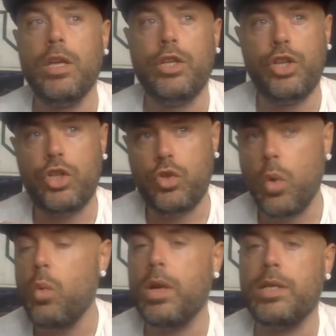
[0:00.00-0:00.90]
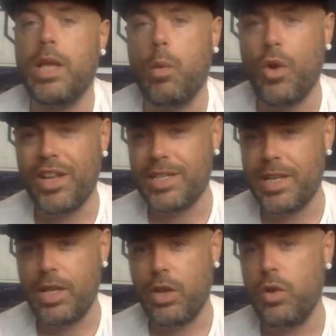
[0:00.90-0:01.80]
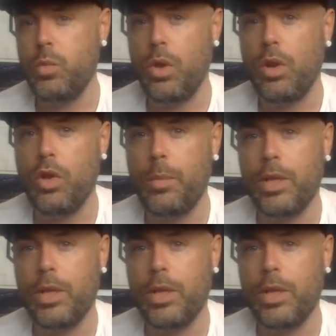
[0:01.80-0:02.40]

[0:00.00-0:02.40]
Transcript: You just don't want to say, I want to see a good World Cup.